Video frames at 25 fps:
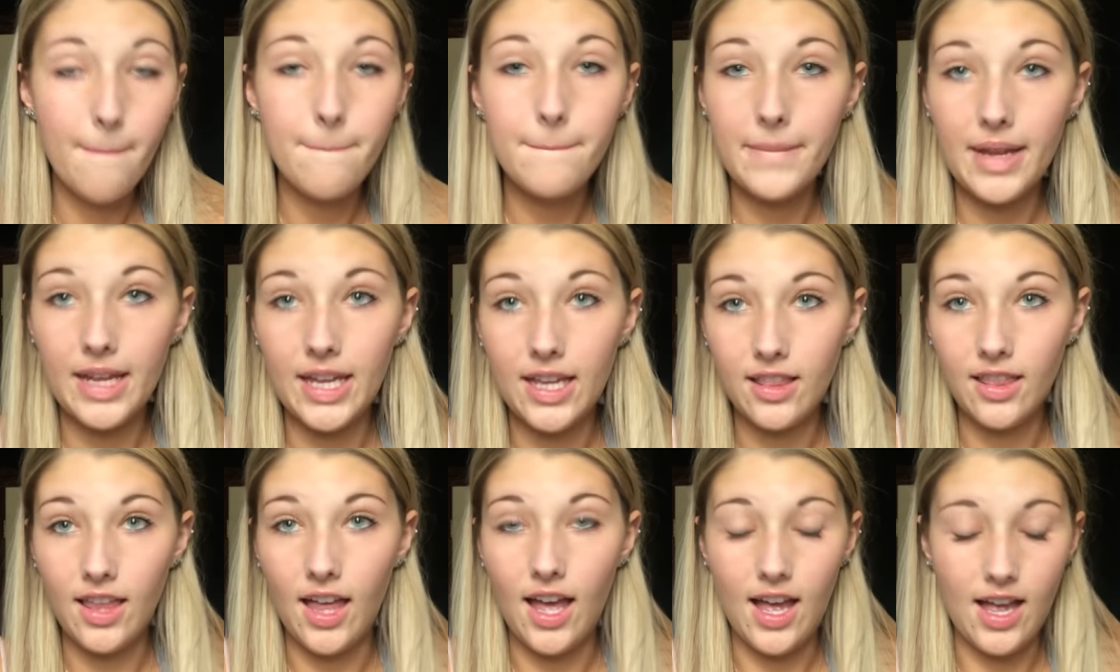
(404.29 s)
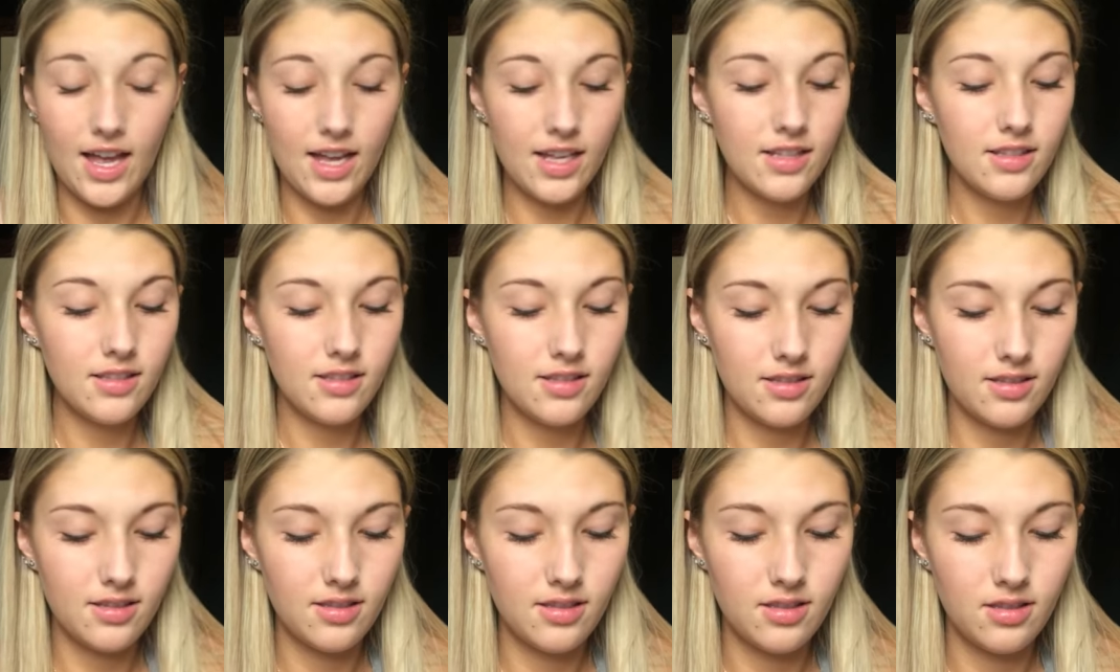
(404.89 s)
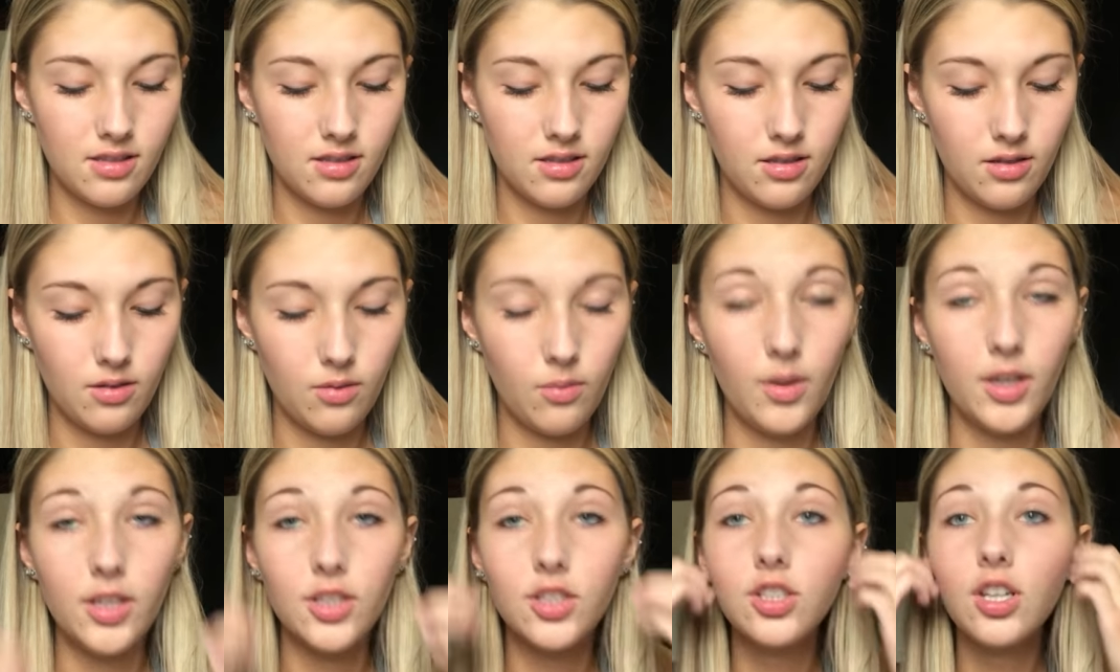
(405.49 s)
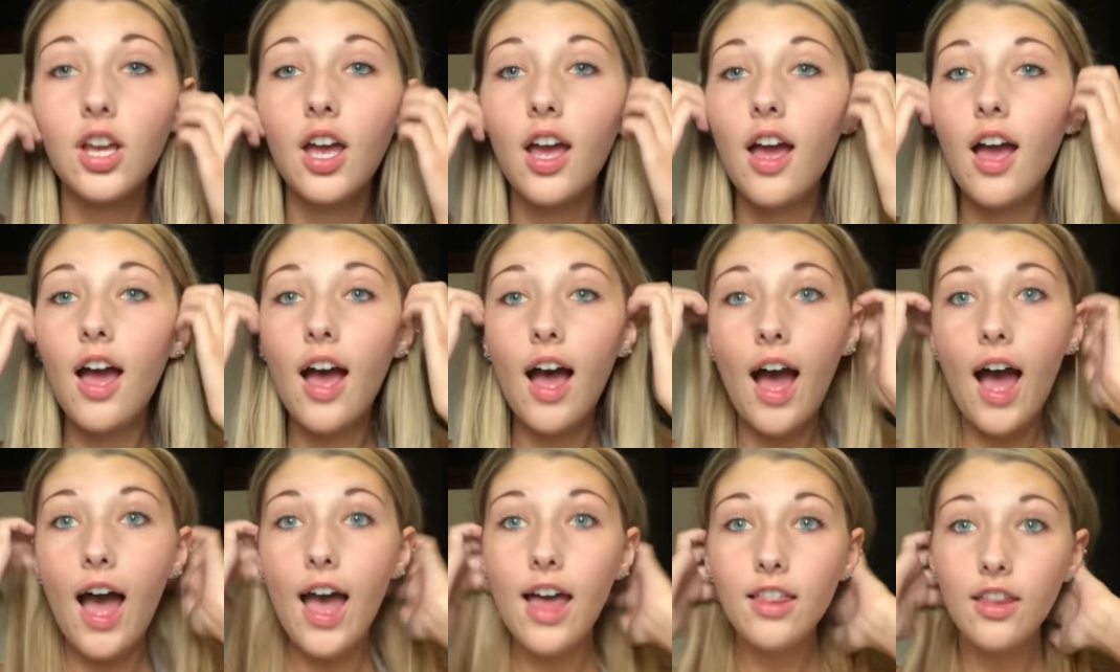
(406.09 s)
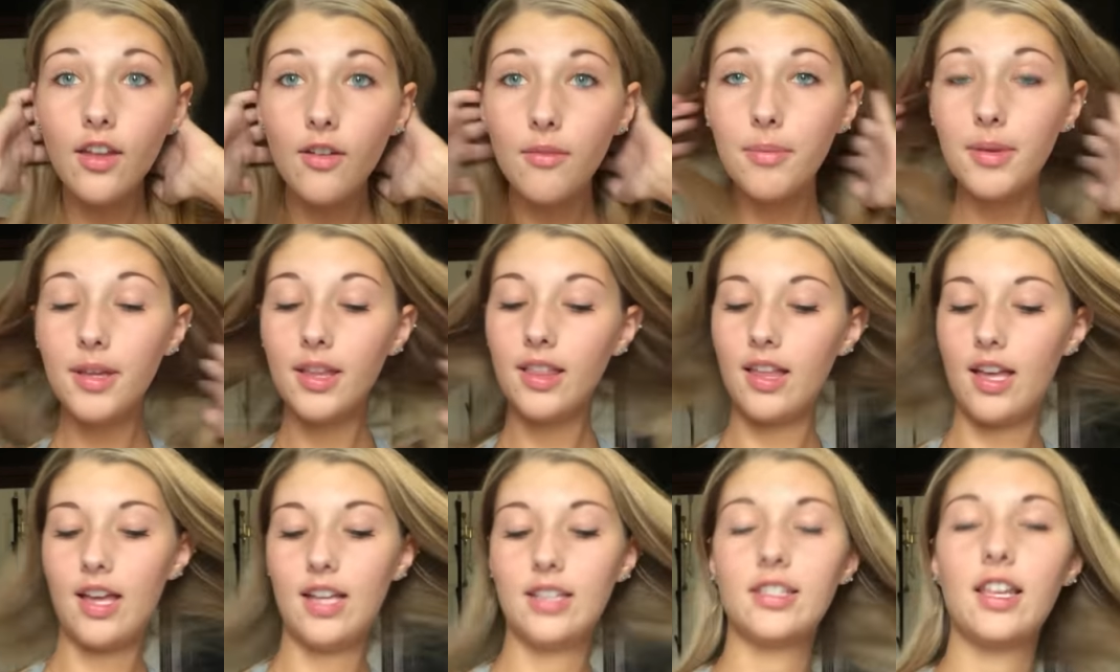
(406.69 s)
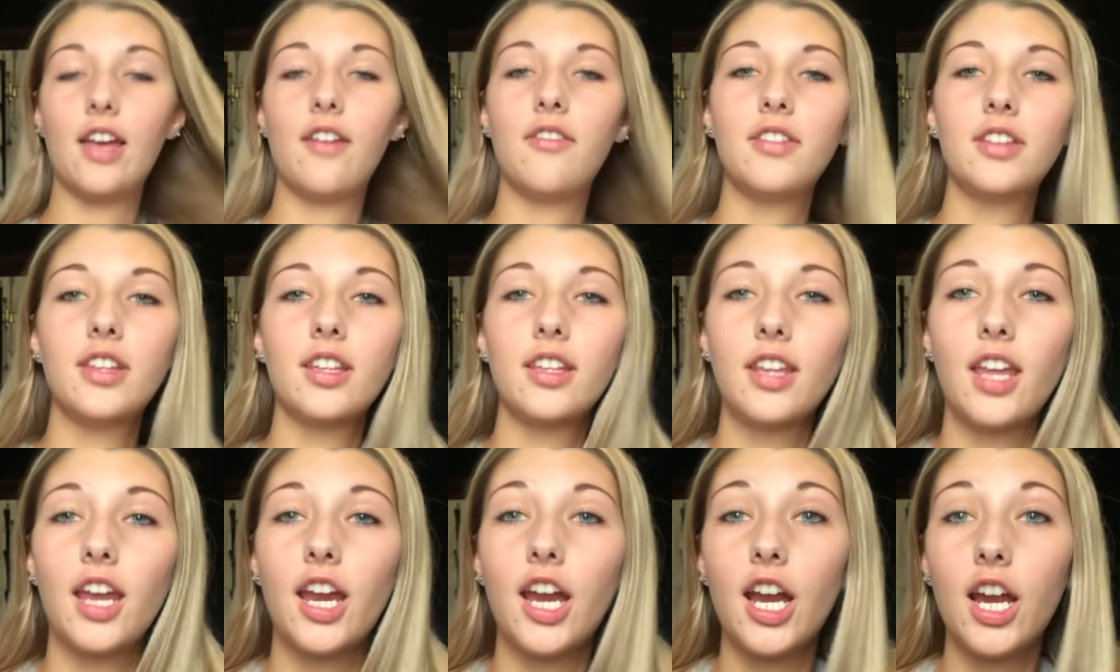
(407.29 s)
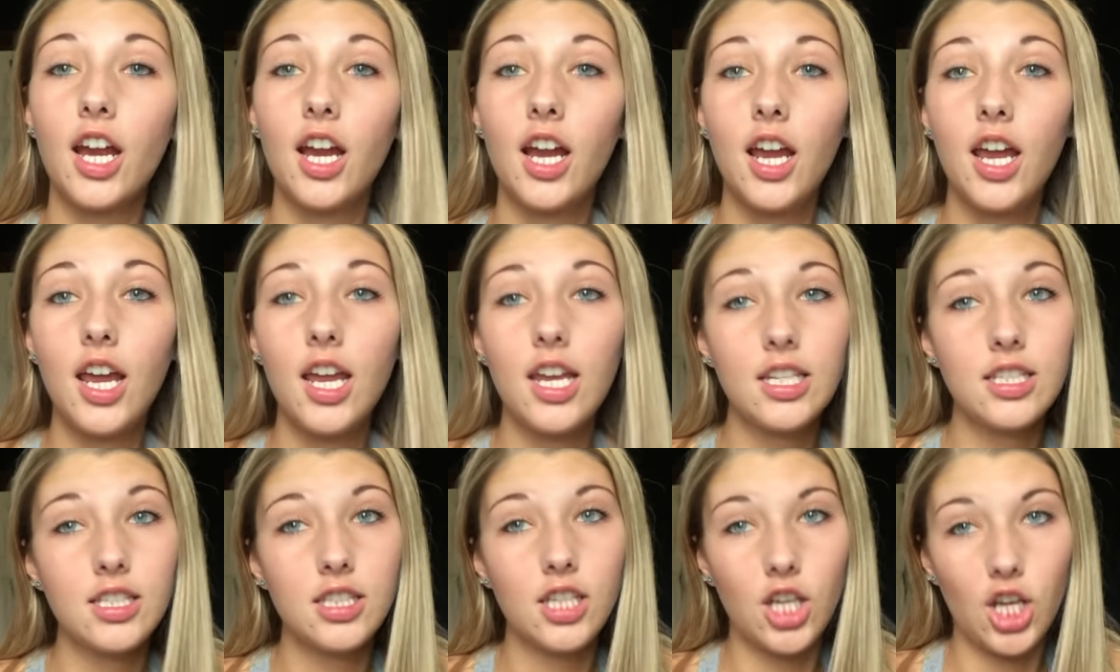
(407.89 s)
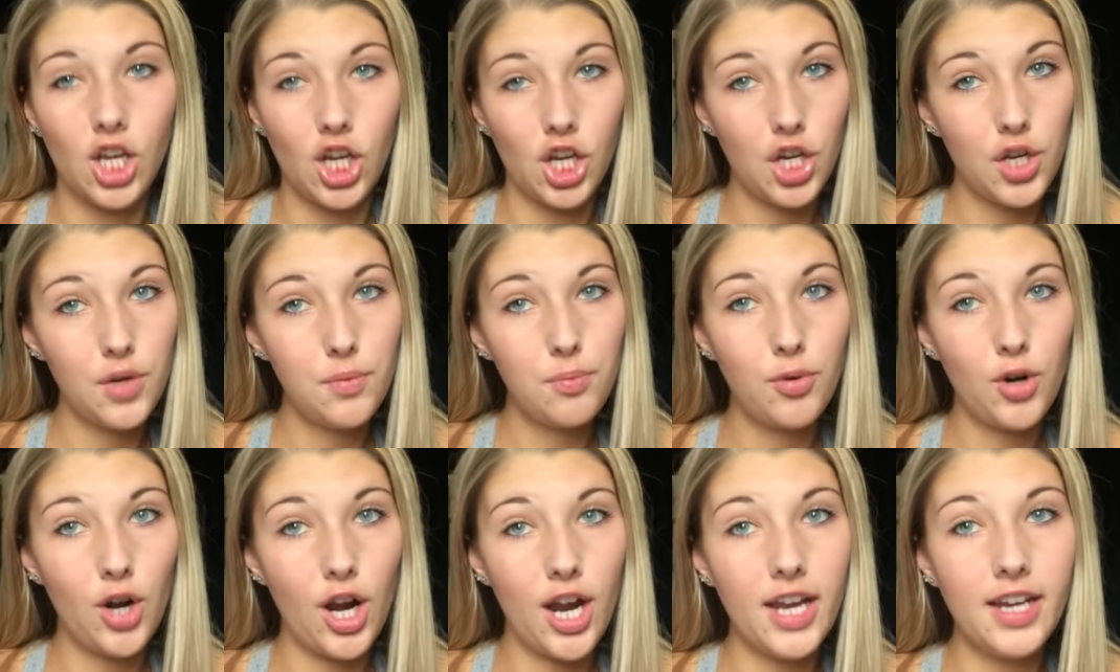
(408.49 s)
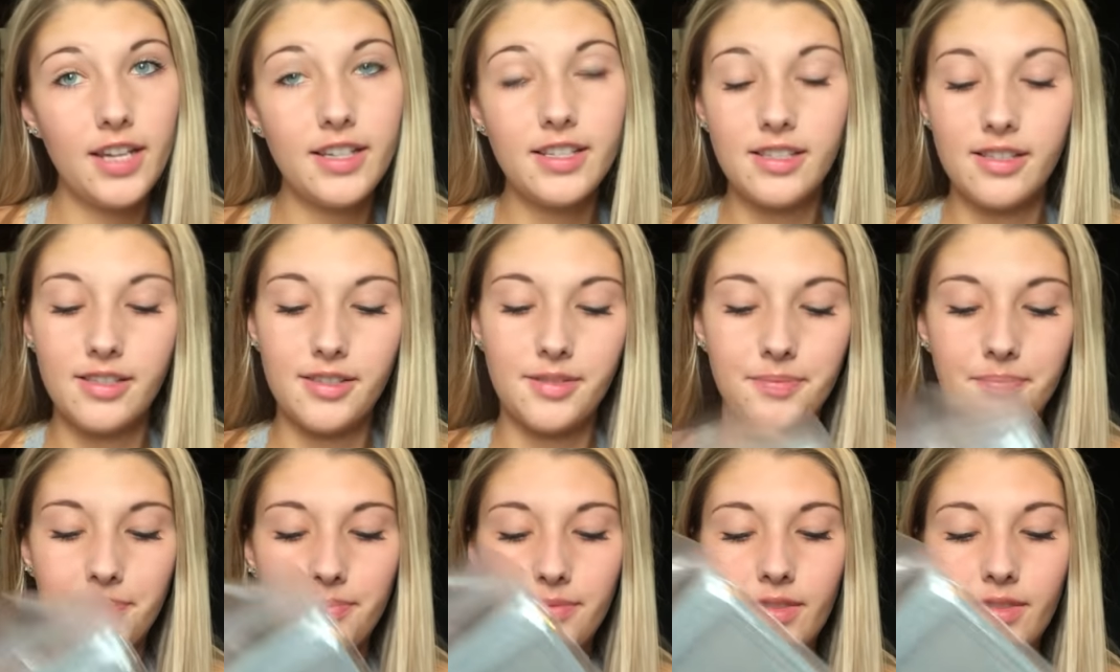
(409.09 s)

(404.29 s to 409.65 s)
Big Lots, which I love Big Lots, everything there, good price.